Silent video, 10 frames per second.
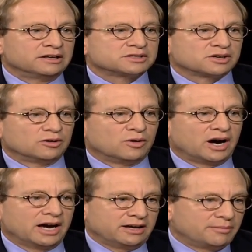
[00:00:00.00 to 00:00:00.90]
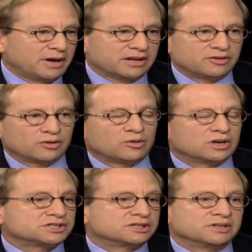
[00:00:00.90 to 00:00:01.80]
So I come back to your
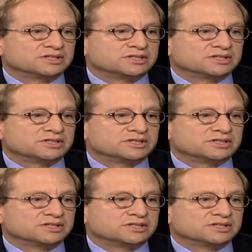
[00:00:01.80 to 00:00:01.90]
question: